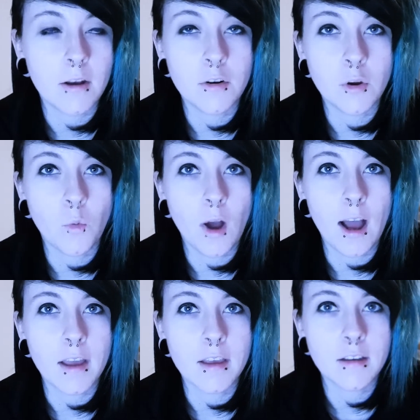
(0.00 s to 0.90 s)
I don't know
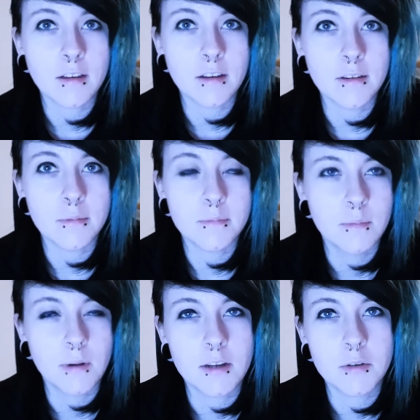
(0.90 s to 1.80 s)
why,
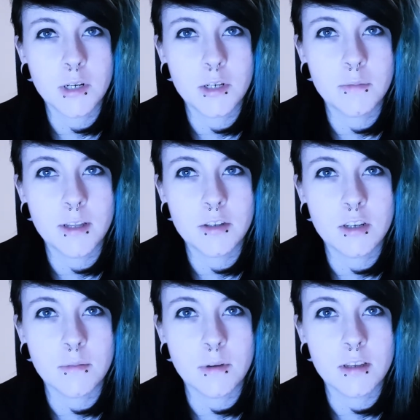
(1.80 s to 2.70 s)
but I just wanted to
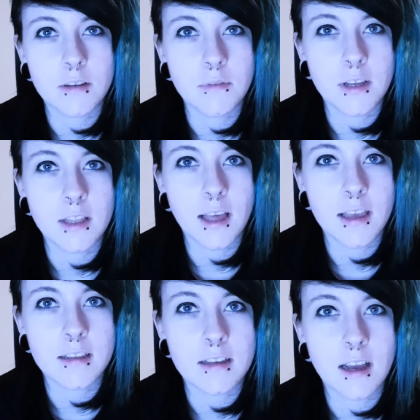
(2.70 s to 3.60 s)
mention it because I feel
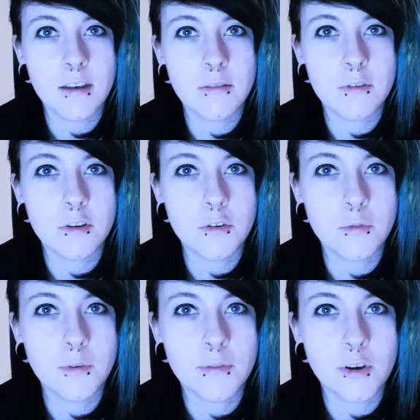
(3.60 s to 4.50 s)
like it's kind of to
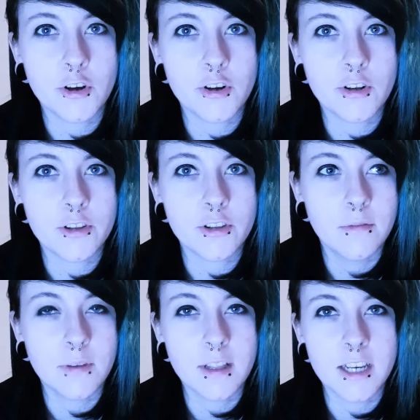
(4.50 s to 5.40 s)
do with the whole
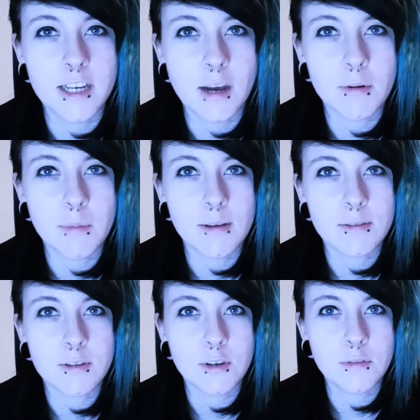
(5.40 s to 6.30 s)
feeling down
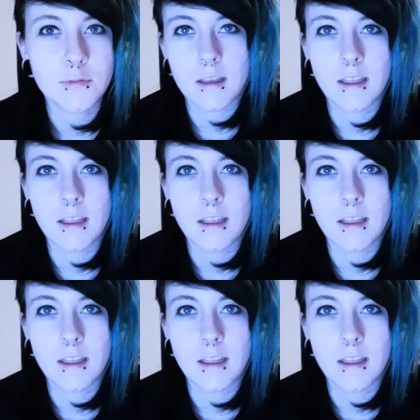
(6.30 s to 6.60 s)
about stuff.